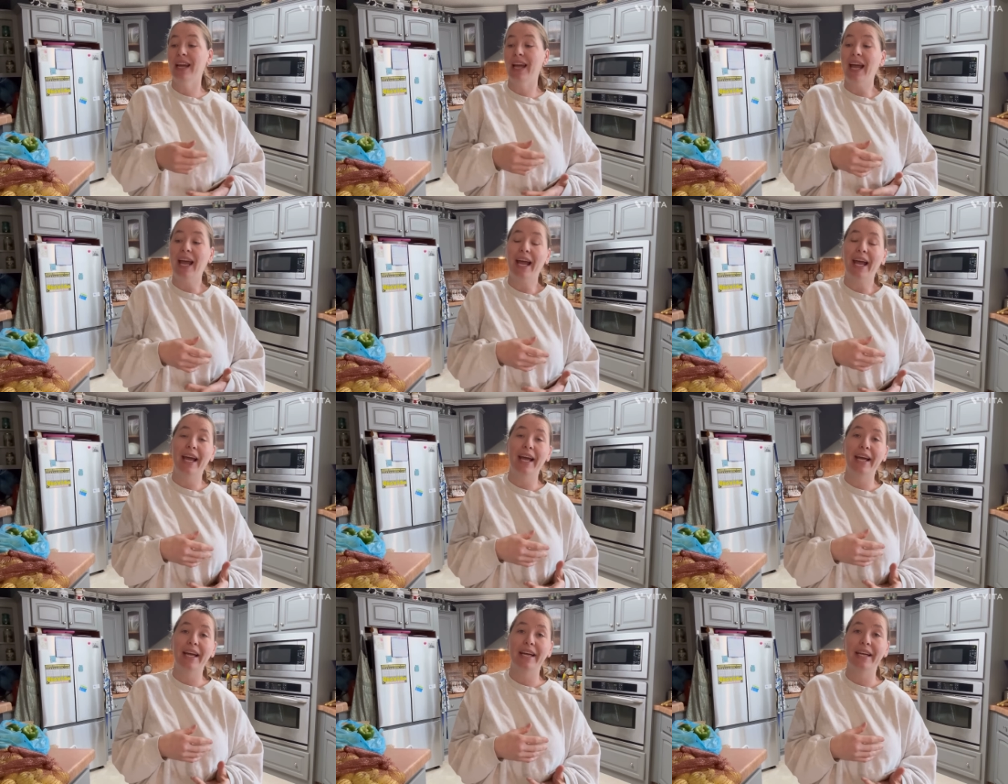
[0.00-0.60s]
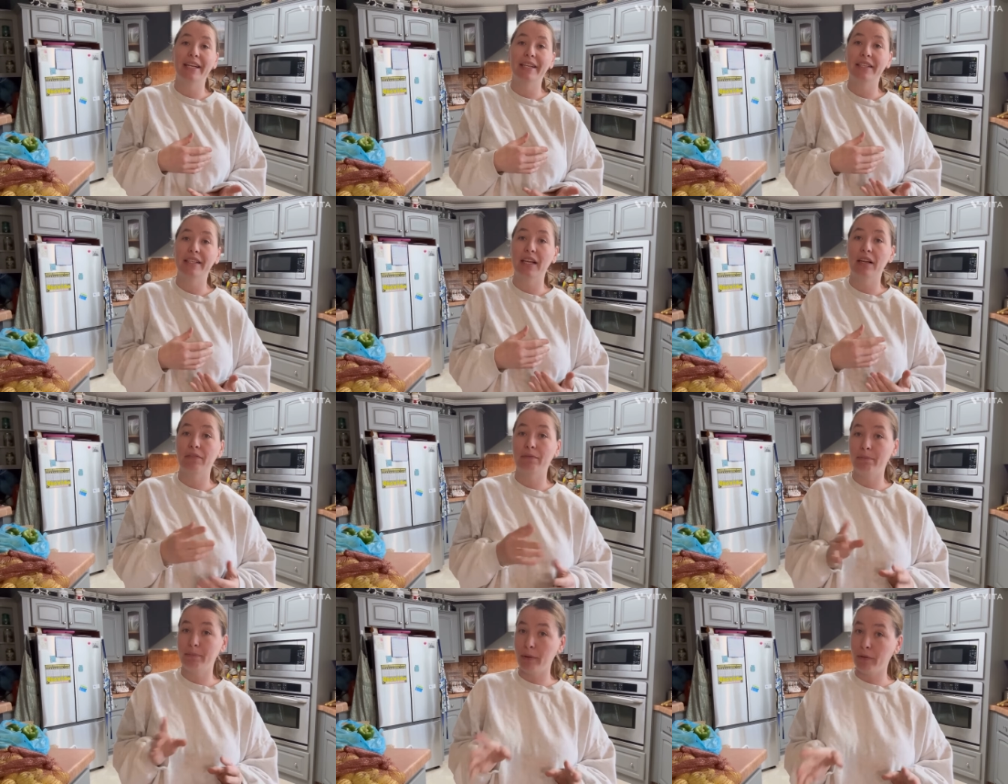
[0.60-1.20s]
And
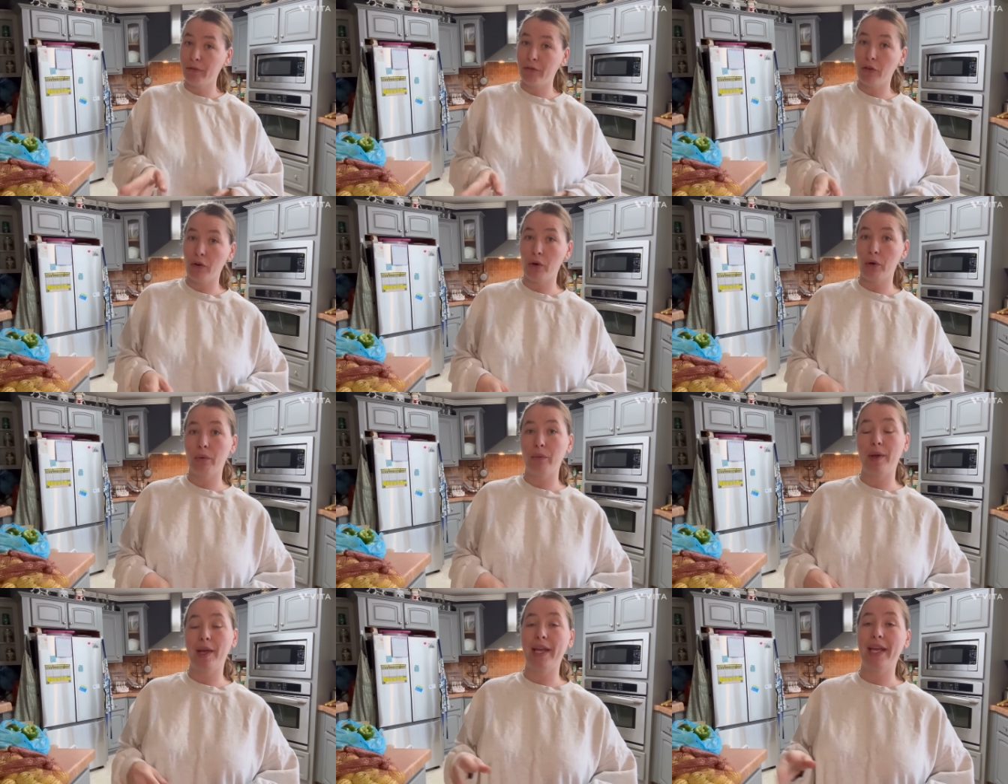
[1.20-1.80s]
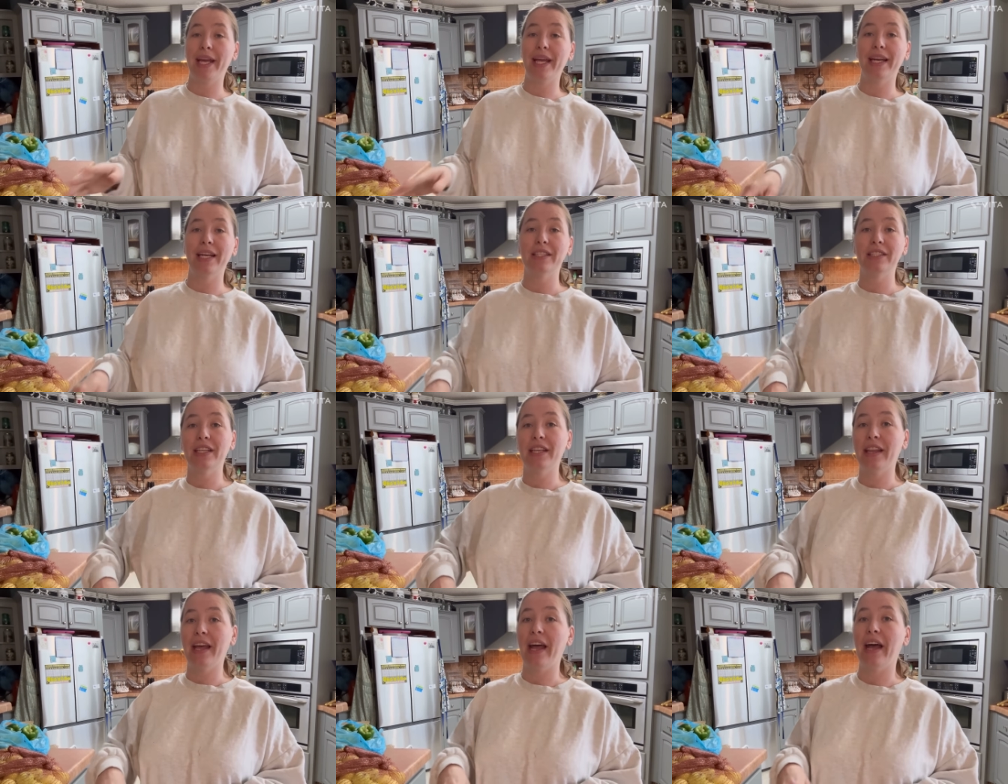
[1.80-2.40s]
before we get
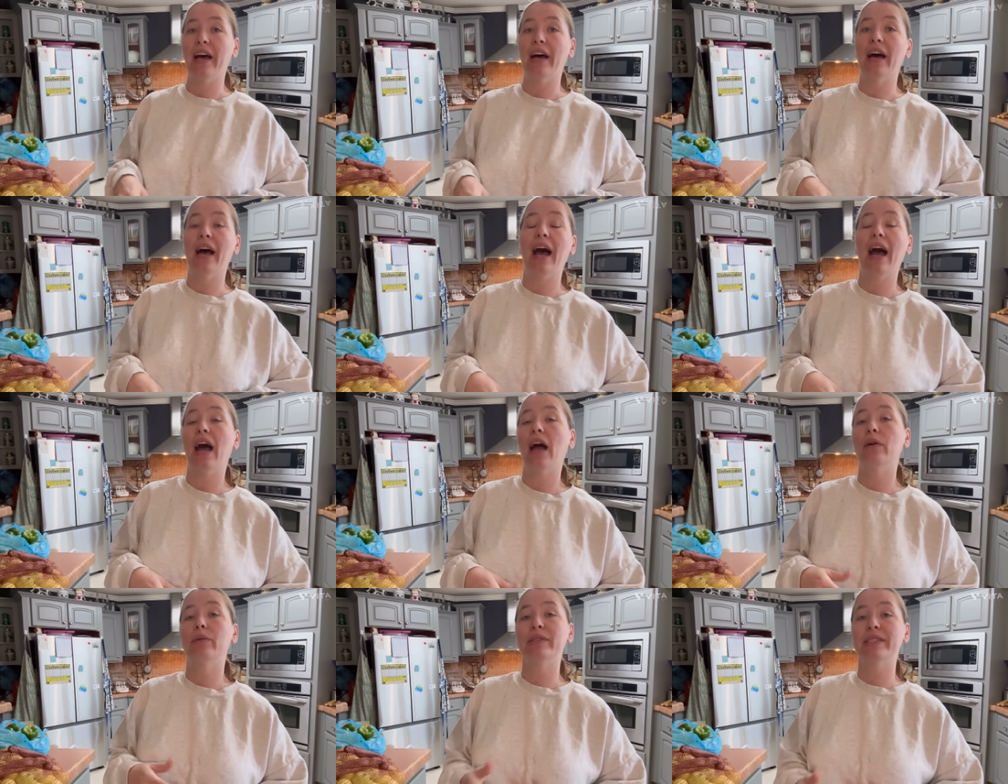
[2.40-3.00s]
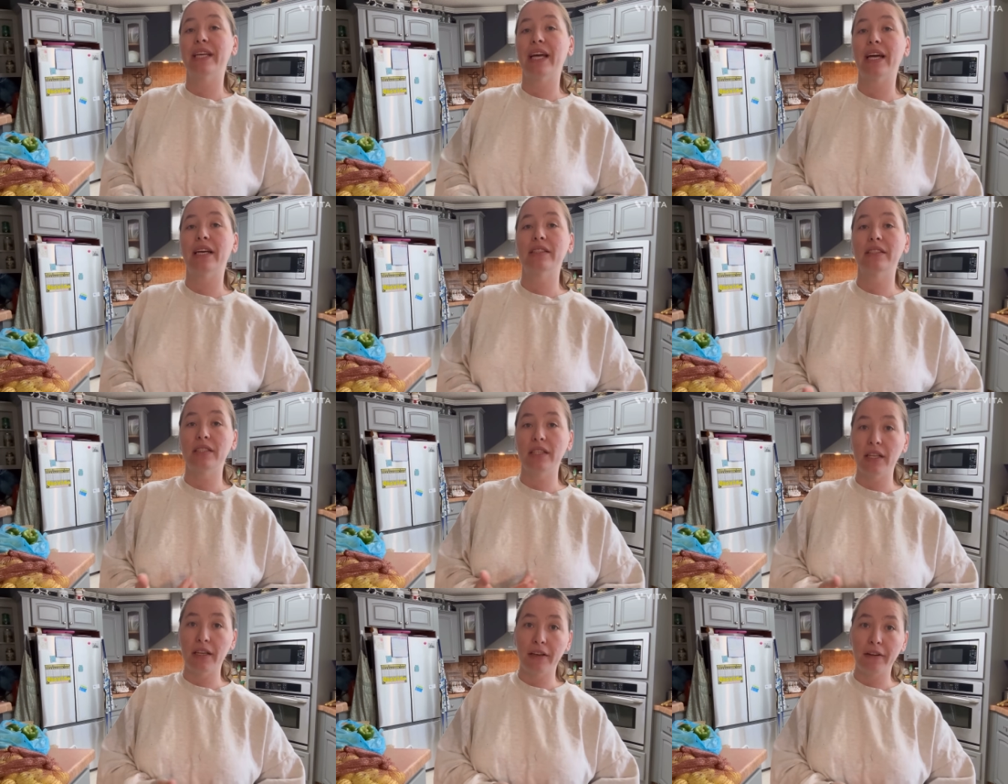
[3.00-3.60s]
into that, I was
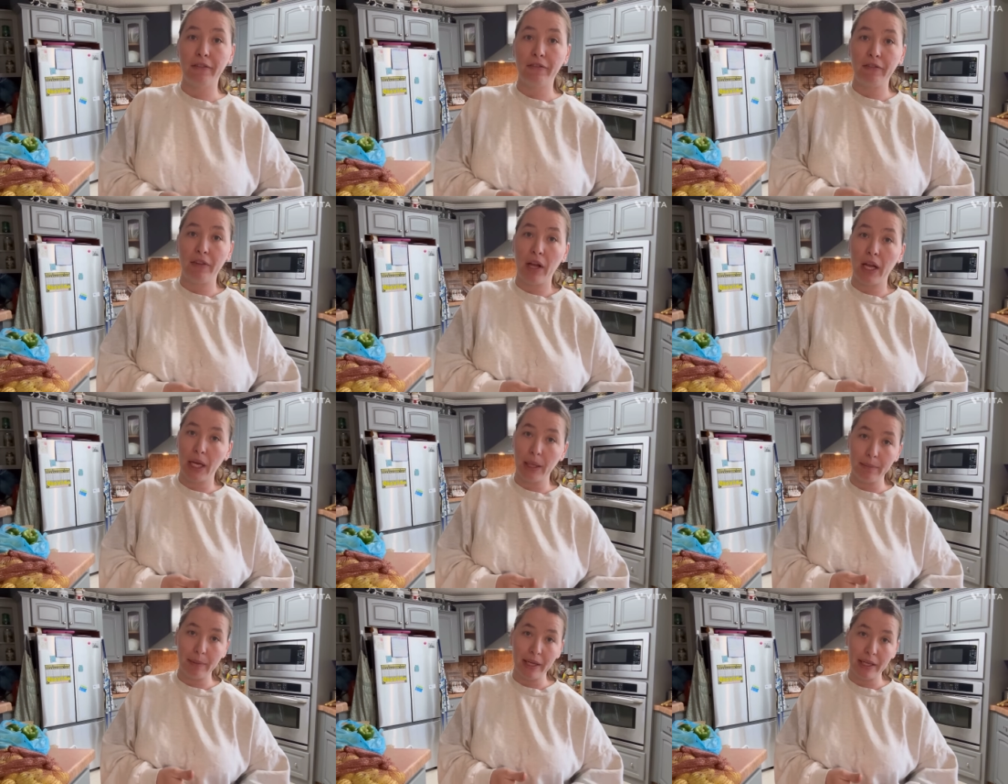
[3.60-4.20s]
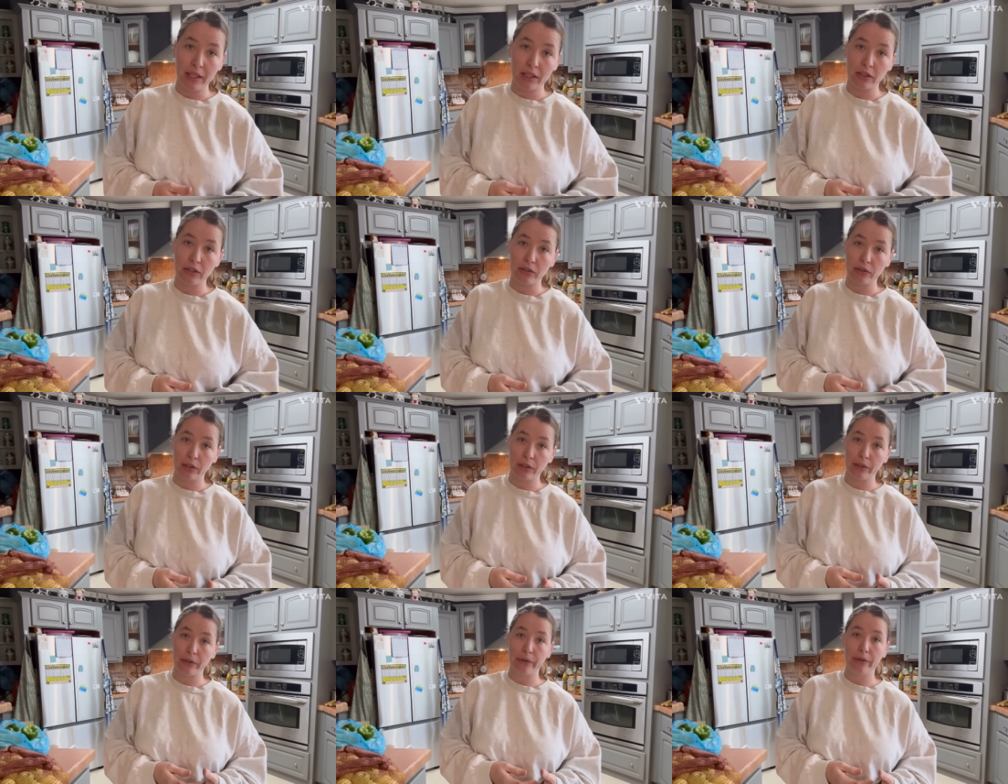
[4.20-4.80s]
asked if in my
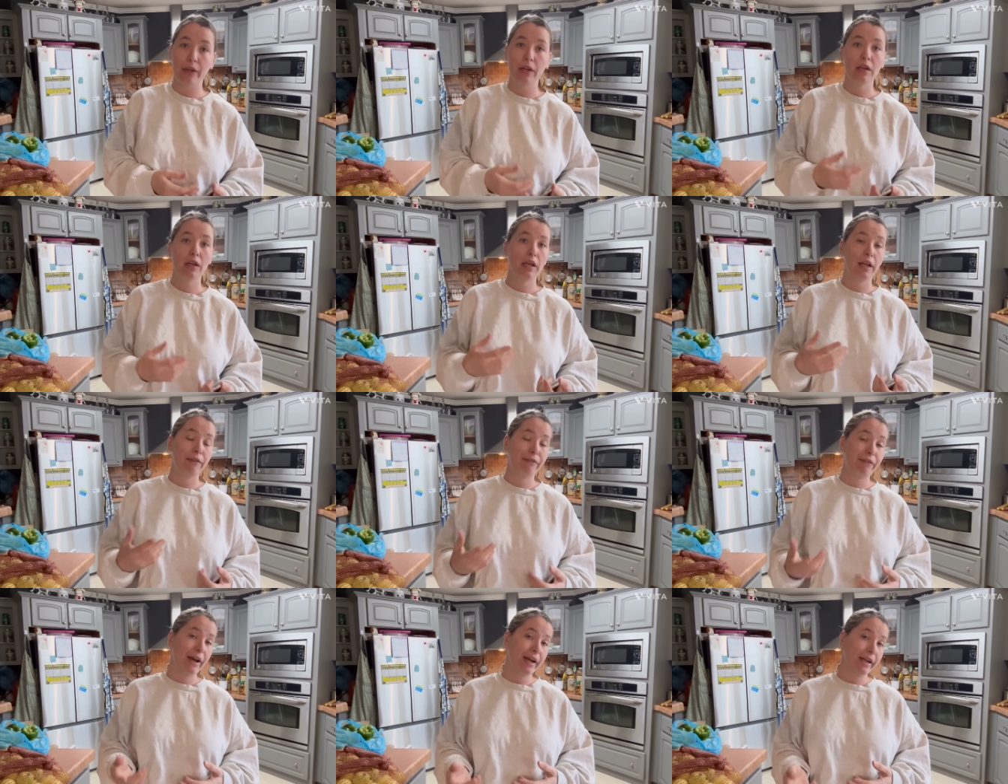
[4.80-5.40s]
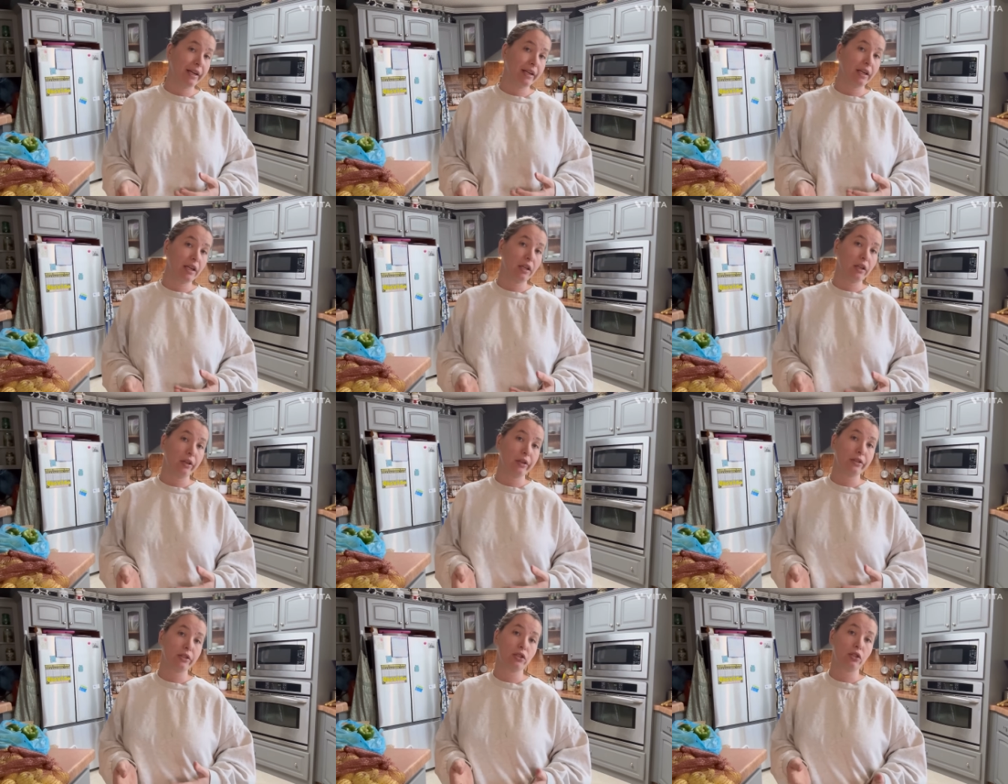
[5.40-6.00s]
intro, if I
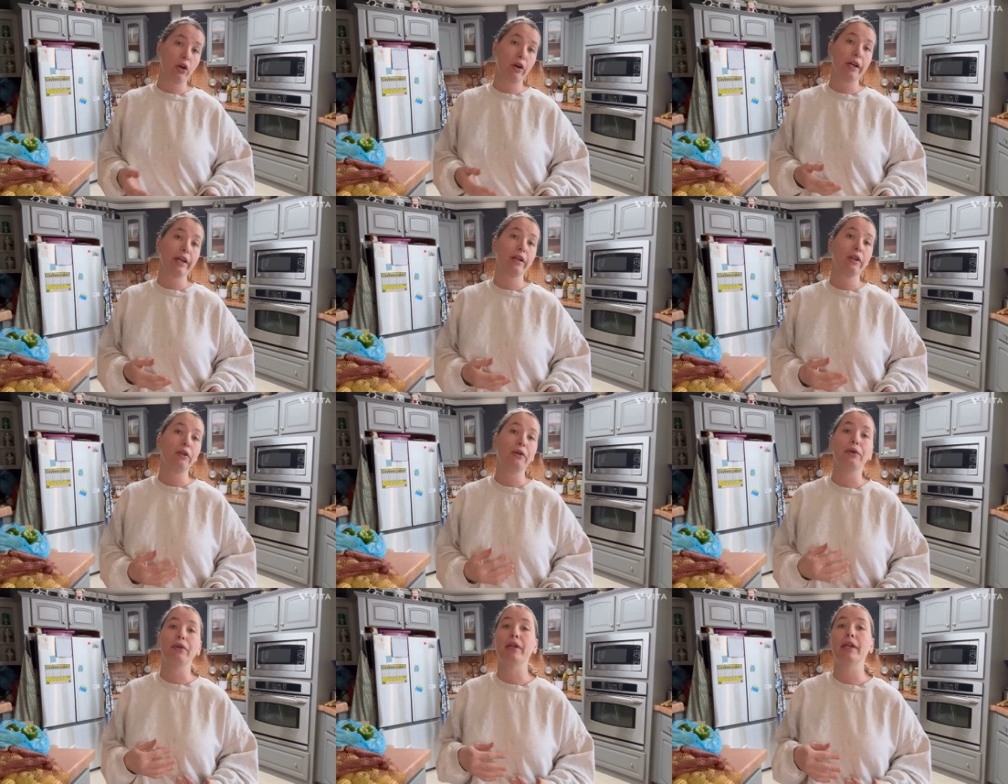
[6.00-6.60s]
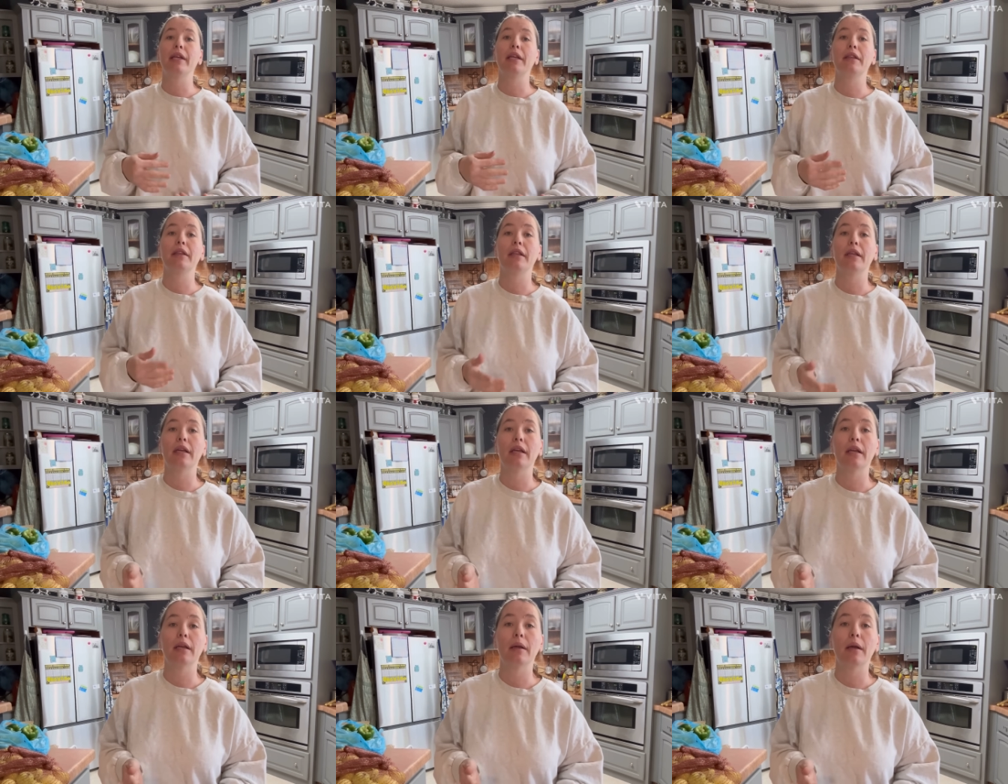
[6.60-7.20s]
could start including
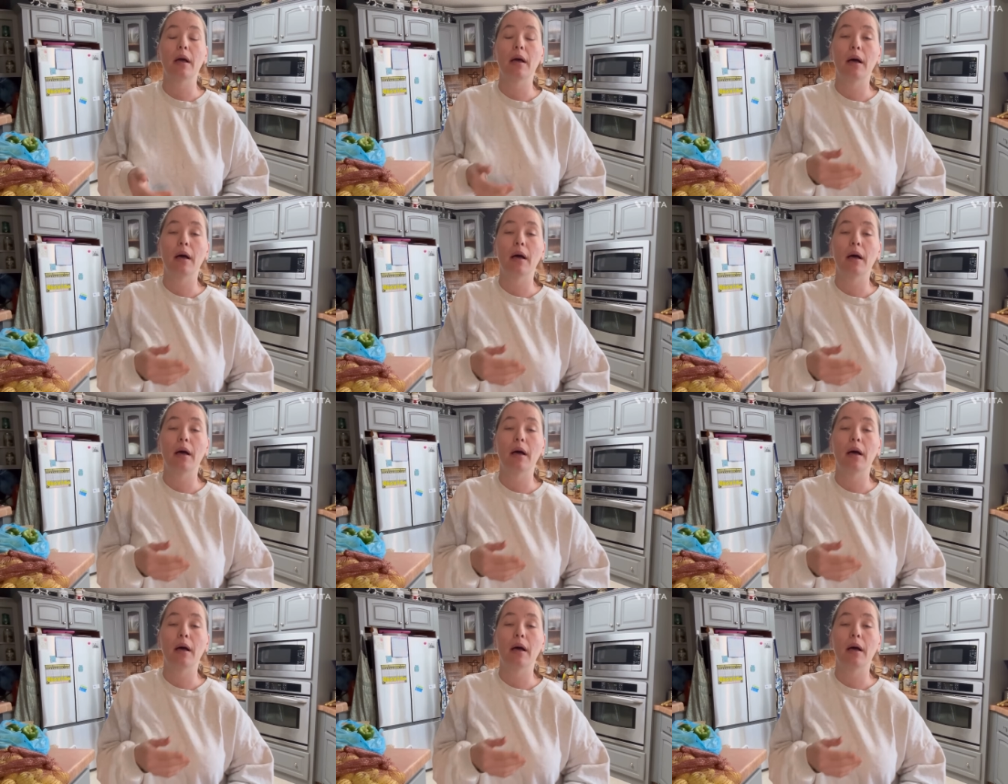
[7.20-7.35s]
the